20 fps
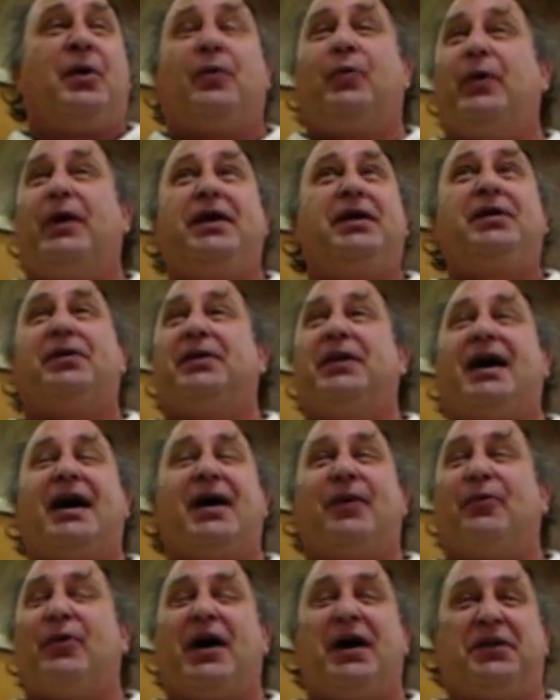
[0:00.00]
we do
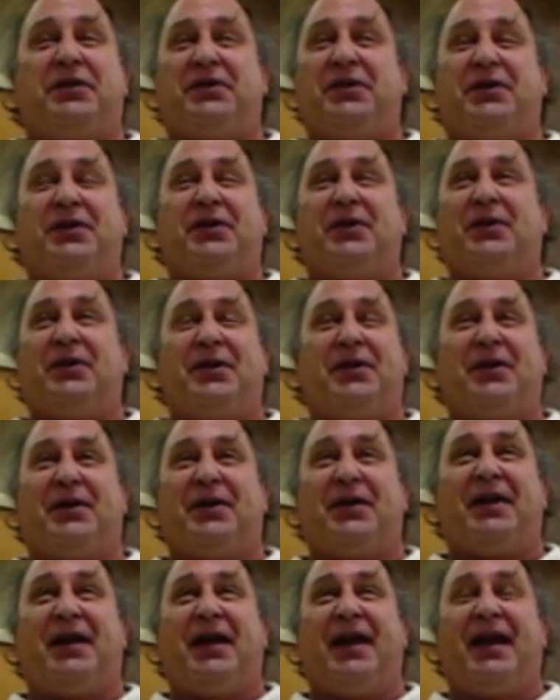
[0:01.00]
not want to know
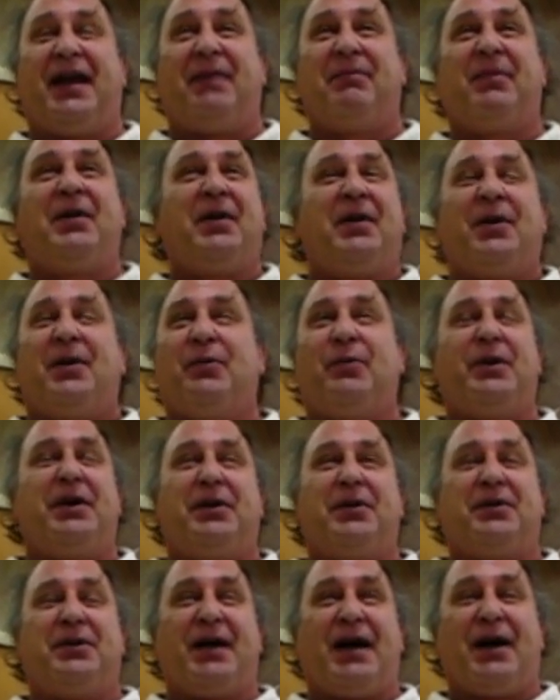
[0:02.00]
your name. We
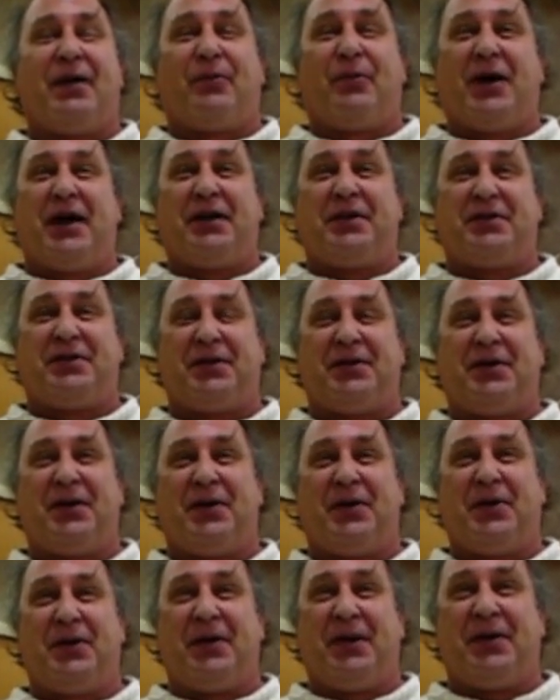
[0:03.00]
do not want to
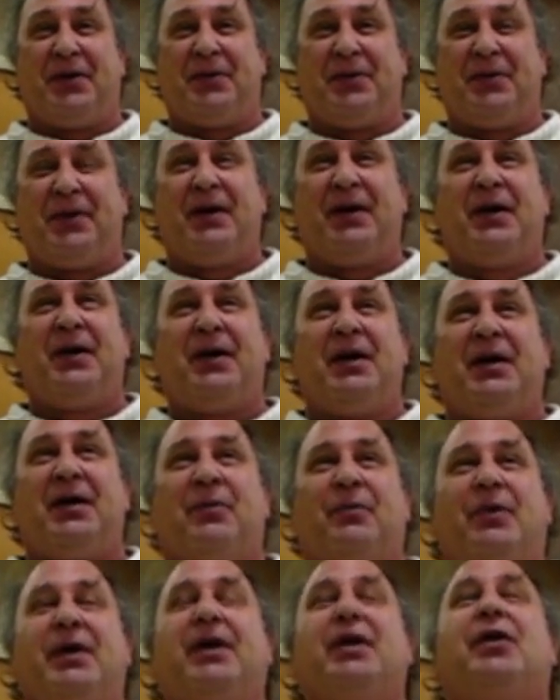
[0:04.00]
know you.
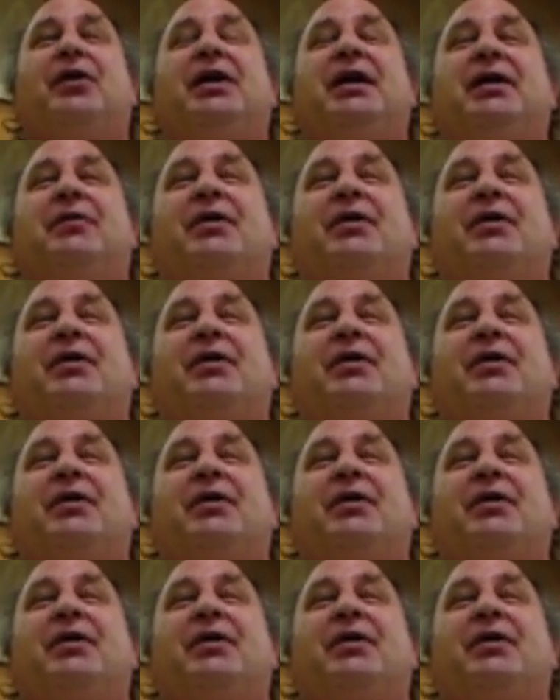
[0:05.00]
We only